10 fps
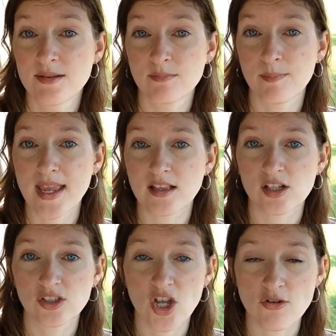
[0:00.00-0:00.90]
Make
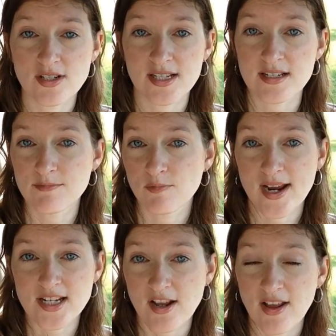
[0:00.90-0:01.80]
little notes and
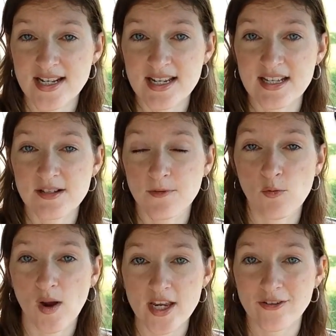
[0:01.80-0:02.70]
write down ideas for
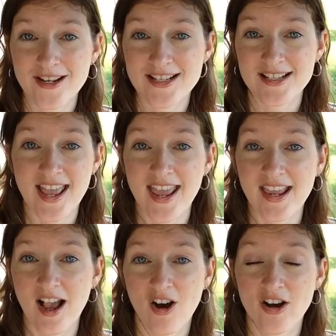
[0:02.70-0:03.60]
what you're going to
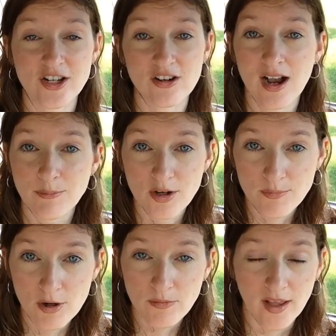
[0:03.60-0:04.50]
say on your Upwork
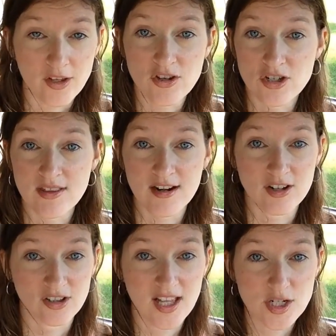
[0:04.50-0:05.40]
profile. You can do that on
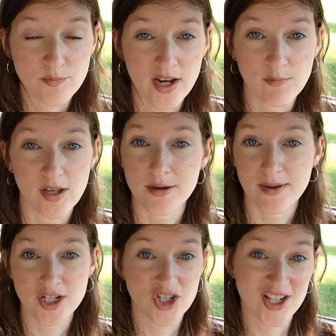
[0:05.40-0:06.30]
your lunch break while you're
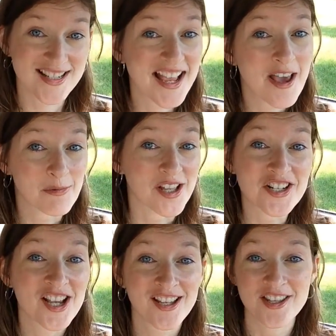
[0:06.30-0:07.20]
munching on a
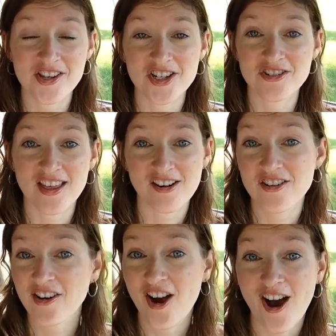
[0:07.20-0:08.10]
sandwich. You can do that on
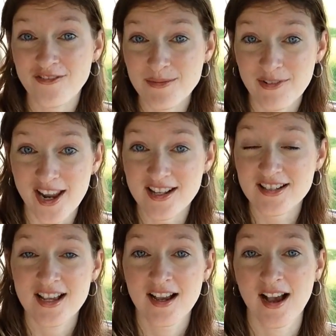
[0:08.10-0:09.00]
your coffee
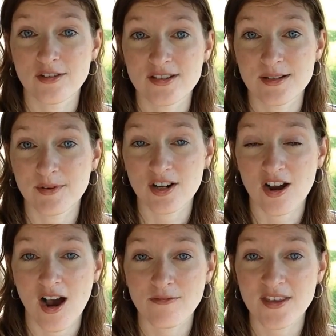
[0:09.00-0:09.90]
breaks, sip on a
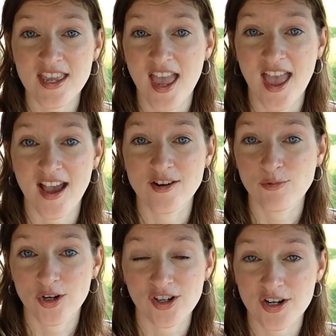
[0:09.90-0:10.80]
coffee and
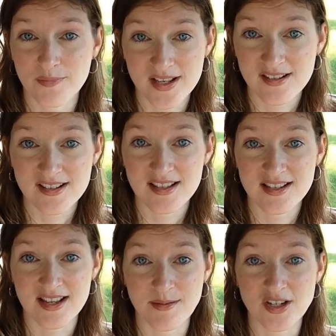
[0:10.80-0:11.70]
work on your business at the
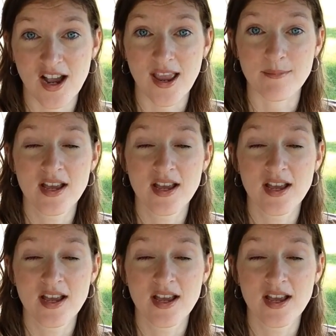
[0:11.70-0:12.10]
same time.